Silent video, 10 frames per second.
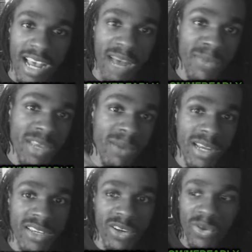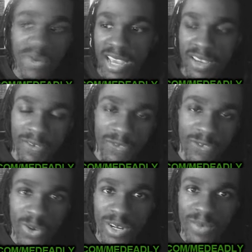I mean, I might go back and
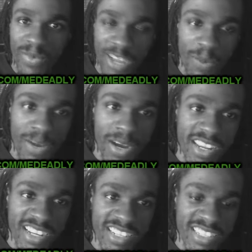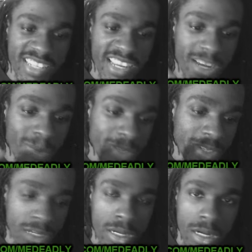forth with it, but y'all probably gonna understand. Y'all put
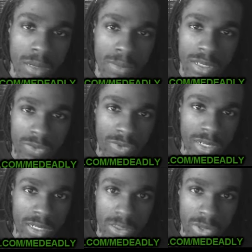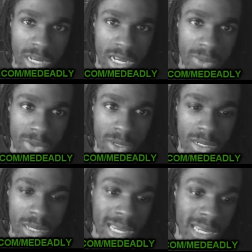y'all comments, rate, subscribe, do all
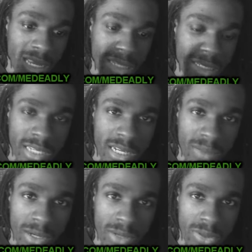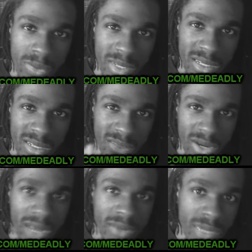that. Hey, y'all should check them out too, man.
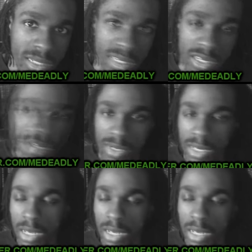Subscribe to their channel, man.